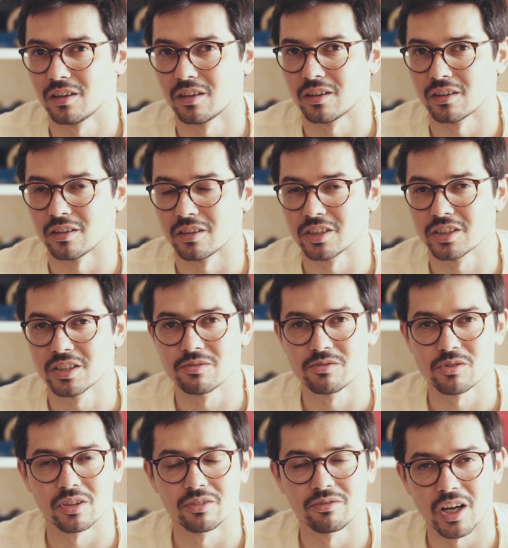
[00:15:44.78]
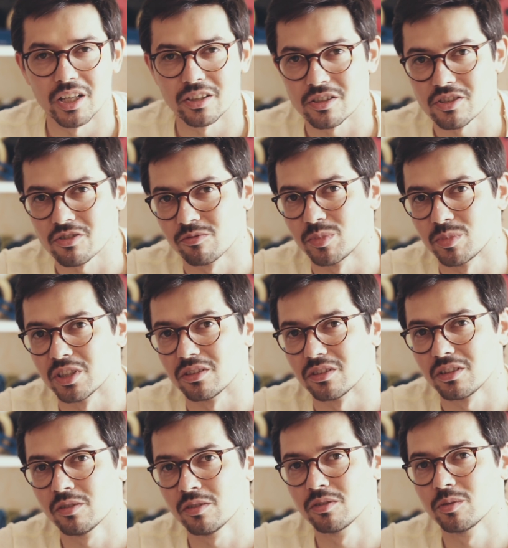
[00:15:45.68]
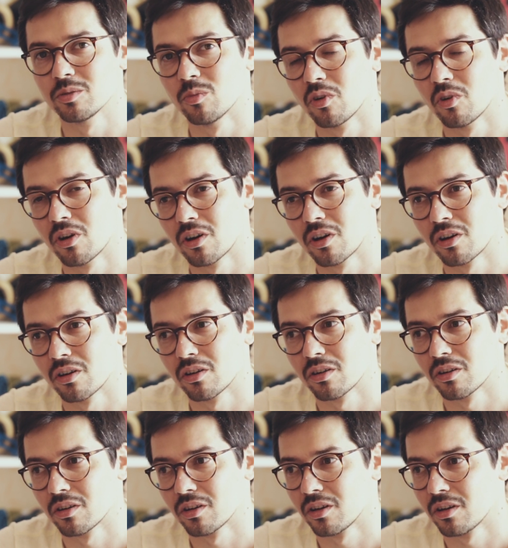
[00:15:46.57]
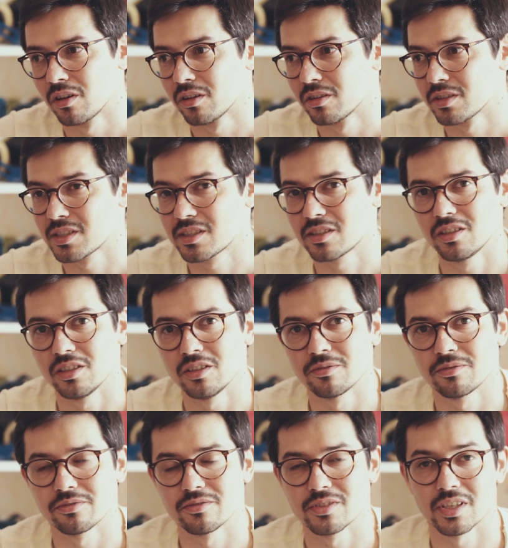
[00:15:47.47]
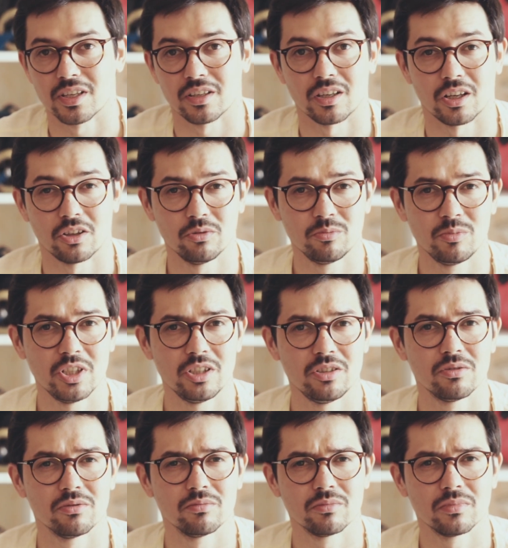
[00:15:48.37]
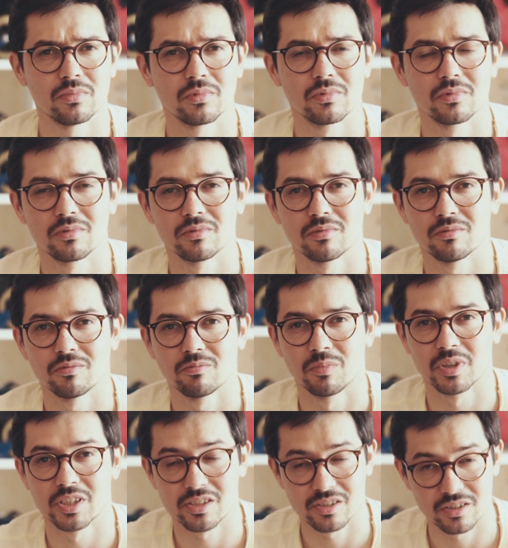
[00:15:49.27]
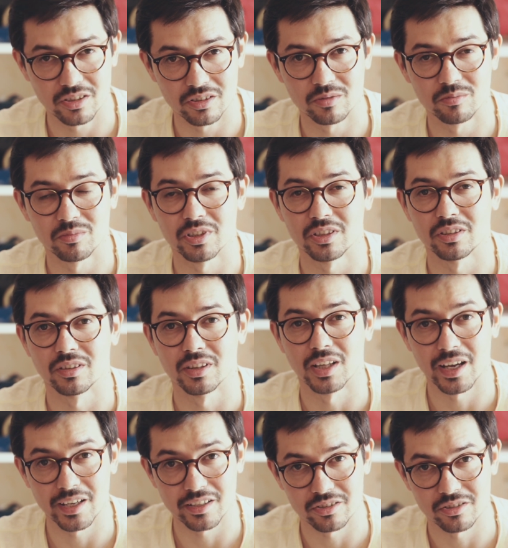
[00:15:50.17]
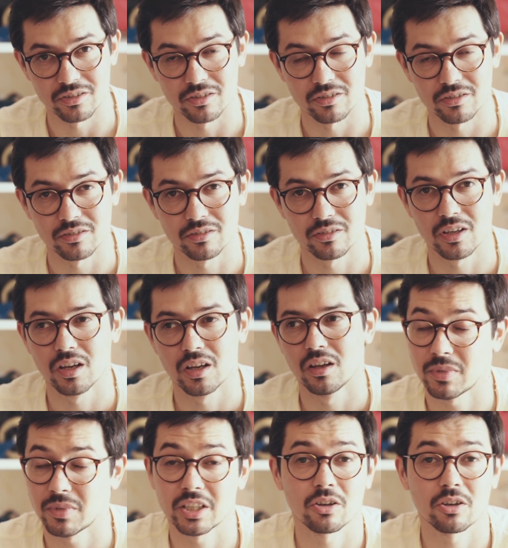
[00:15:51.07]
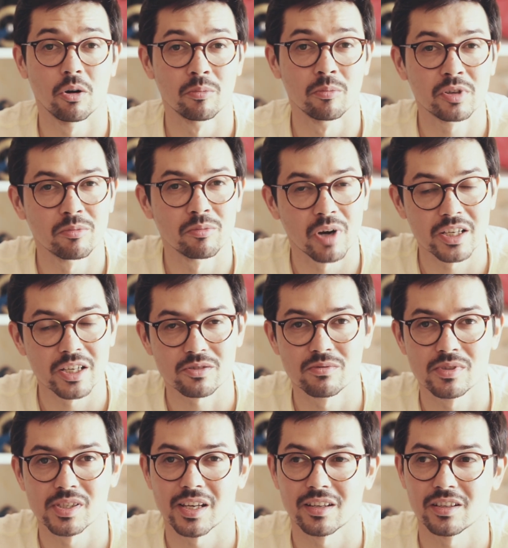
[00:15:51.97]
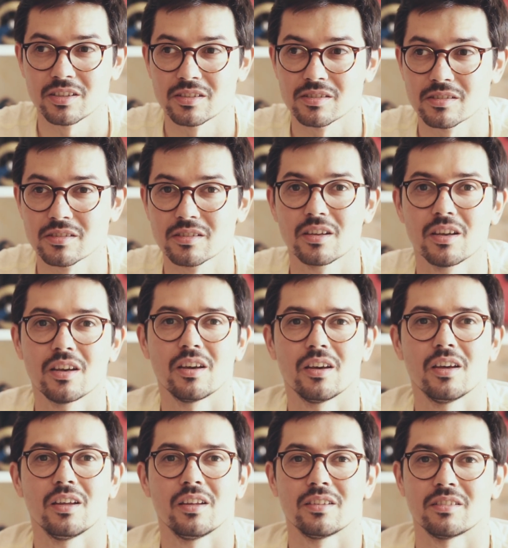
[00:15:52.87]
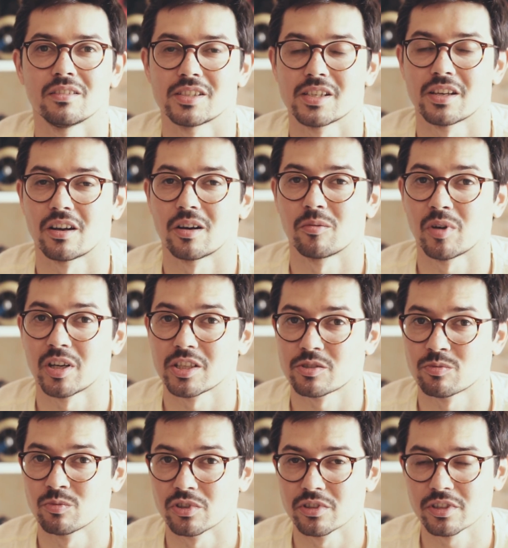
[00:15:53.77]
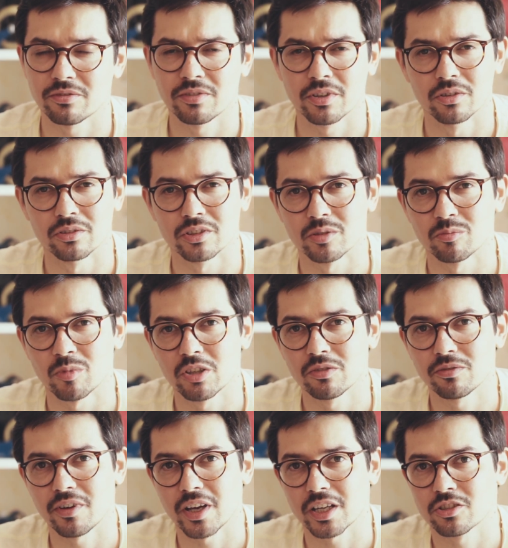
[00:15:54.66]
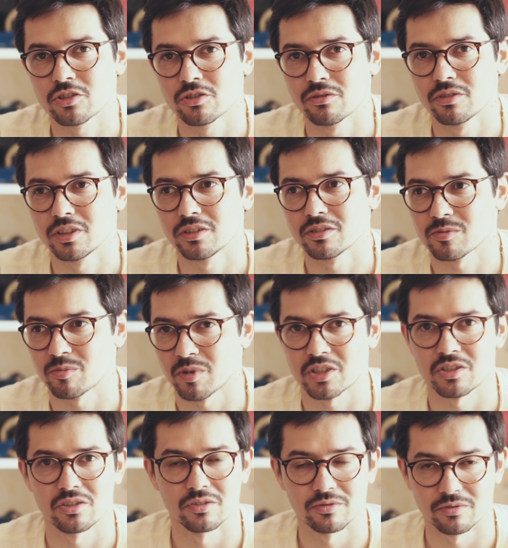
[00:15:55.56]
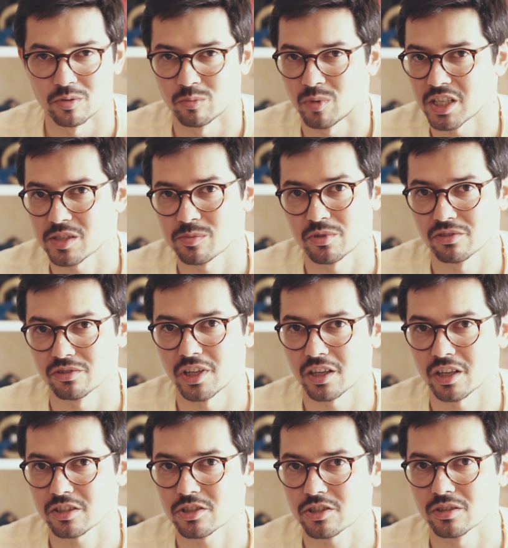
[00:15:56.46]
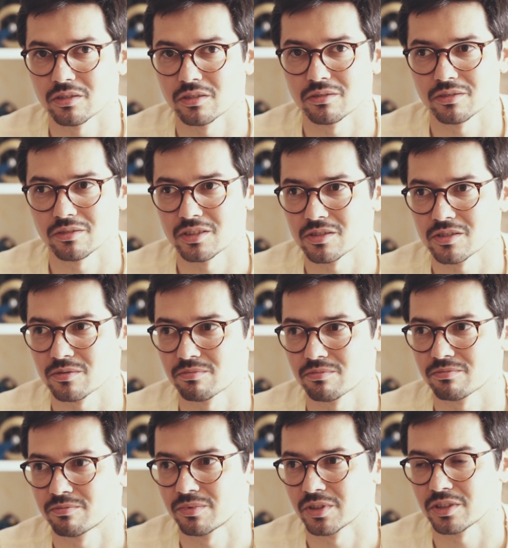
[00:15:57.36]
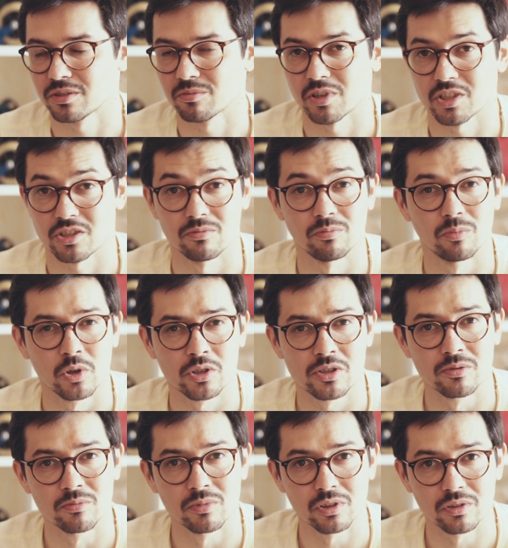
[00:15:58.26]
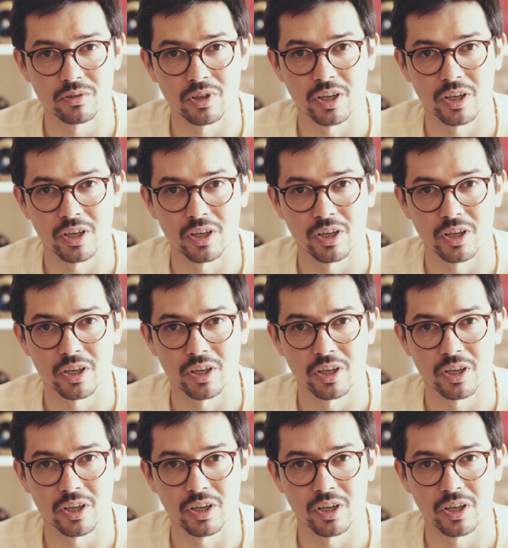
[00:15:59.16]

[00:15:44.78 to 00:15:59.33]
It gives you advantage of being even more stiff than aluminium, but still being lighter. But the compromise with that is that they are much more difficult in manufacturing, especially for mass production. It's pretty much impossible.